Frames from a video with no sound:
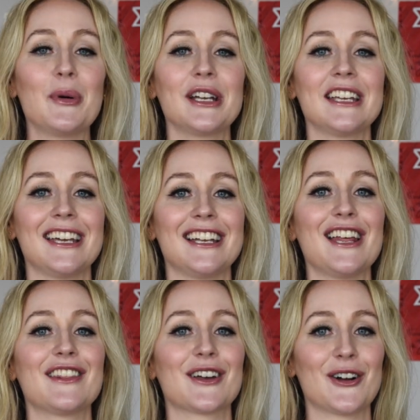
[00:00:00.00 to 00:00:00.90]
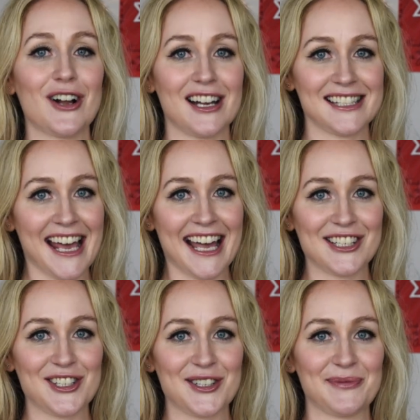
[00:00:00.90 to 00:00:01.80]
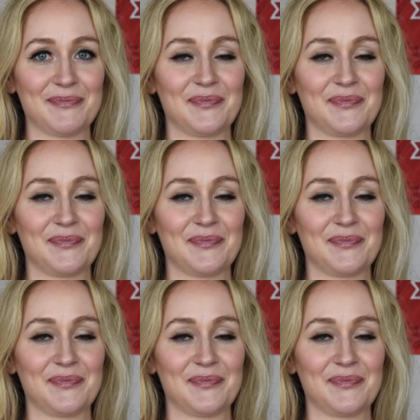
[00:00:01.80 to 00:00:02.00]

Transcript: putting in the crosshatch.